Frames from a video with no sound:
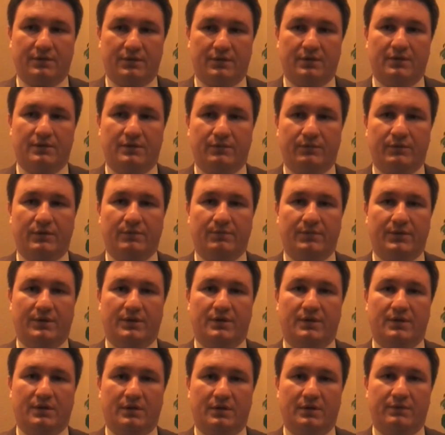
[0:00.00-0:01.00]
it will
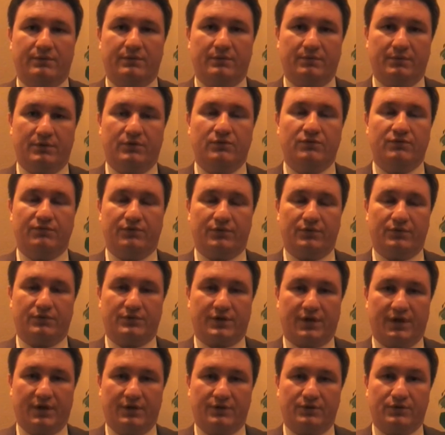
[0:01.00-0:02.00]
be good for
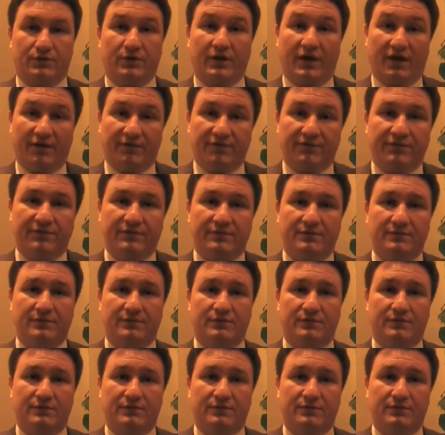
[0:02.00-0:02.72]
Ukraine to have